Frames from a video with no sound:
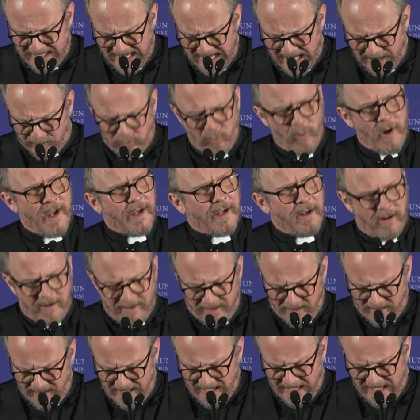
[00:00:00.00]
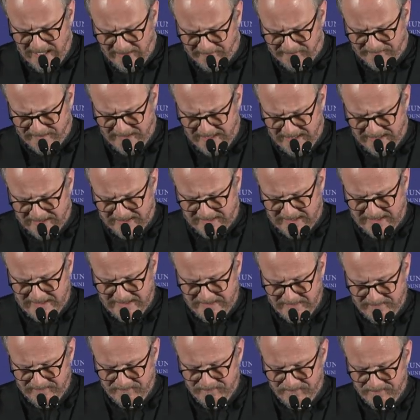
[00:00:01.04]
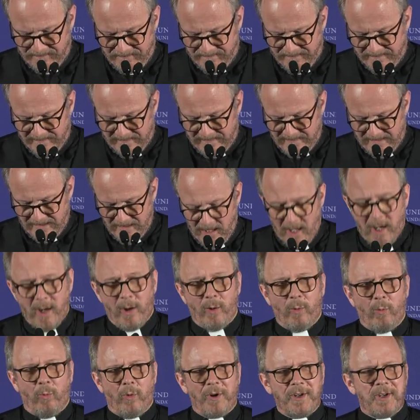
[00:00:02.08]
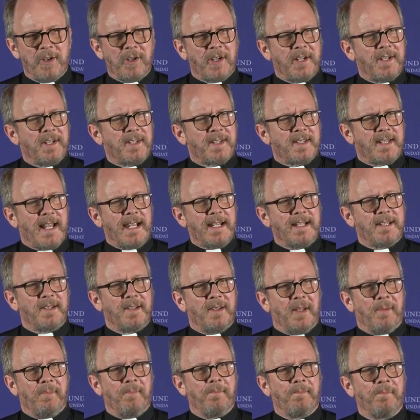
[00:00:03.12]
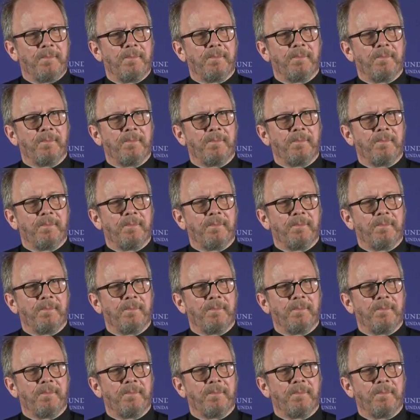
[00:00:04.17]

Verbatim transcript: Dad, why can't I have this? What are you going to say to them?